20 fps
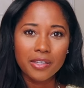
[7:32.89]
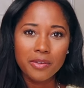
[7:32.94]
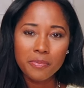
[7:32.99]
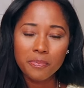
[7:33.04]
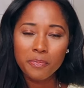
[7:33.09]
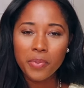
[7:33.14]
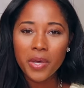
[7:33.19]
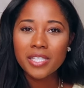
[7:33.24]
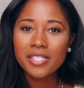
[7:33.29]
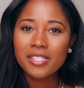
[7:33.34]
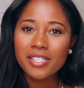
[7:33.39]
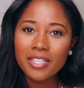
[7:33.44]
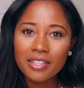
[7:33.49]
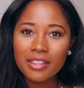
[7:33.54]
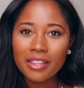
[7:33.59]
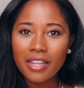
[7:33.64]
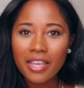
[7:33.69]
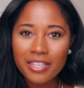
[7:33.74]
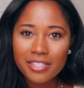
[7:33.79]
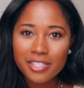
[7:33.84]

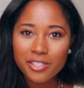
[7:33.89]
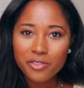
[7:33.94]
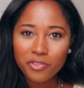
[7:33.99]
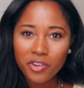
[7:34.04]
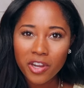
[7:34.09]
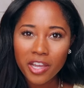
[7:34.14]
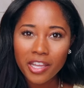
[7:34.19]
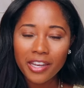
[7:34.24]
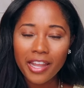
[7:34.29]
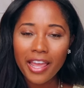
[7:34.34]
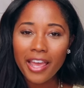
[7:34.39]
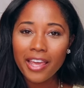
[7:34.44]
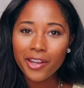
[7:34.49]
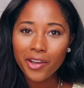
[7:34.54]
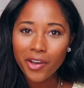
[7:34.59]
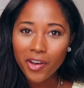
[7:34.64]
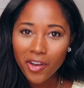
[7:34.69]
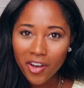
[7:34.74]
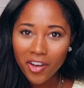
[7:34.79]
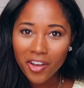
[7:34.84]
busted lace front and
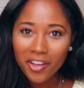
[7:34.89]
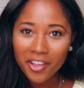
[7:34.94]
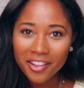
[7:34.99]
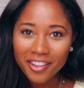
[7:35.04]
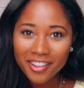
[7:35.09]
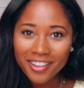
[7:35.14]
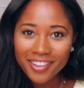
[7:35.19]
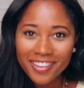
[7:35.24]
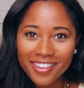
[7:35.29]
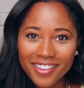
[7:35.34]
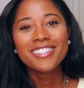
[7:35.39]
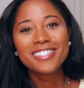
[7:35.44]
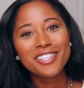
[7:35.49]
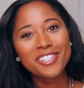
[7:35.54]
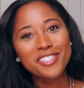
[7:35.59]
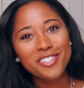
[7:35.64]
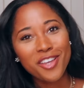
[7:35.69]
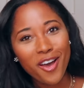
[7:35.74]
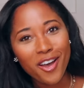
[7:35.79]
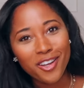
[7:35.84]
all
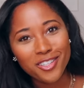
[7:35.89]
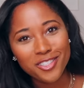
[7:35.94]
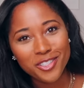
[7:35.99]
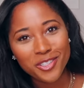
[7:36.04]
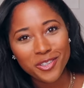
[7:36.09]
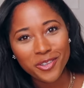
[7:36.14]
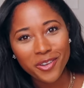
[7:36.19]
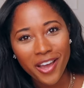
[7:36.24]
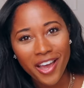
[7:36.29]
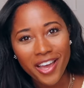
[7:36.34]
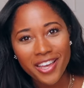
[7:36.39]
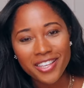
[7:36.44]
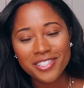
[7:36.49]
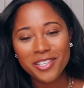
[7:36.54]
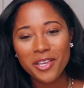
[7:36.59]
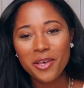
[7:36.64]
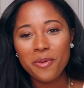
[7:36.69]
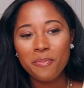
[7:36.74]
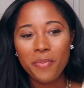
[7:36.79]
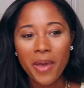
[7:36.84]
to talk to you
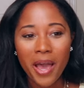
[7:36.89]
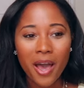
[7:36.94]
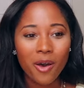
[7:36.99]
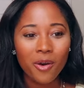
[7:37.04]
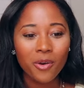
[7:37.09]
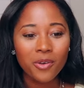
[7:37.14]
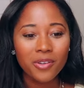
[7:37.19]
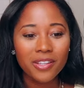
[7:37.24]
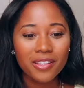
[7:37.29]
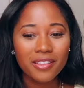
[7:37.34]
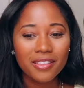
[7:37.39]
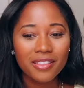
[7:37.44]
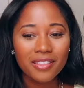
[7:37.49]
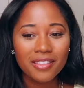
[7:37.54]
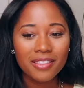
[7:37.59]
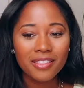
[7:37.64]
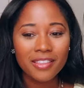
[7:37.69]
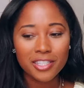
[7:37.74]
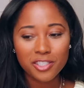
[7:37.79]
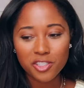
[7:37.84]
guys about
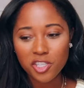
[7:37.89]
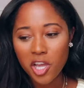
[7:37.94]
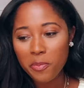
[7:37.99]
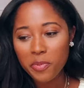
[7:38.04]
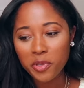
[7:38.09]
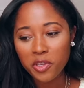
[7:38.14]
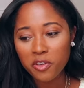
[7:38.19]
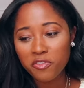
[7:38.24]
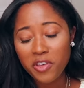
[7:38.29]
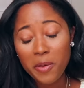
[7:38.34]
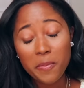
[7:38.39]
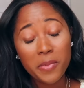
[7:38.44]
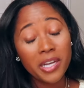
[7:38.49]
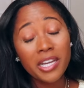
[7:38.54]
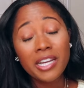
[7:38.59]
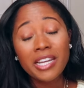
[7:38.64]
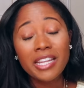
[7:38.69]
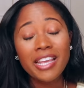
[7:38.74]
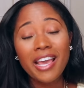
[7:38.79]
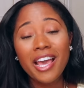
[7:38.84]
this topic of
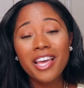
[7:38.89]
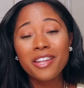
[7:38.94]
femininity,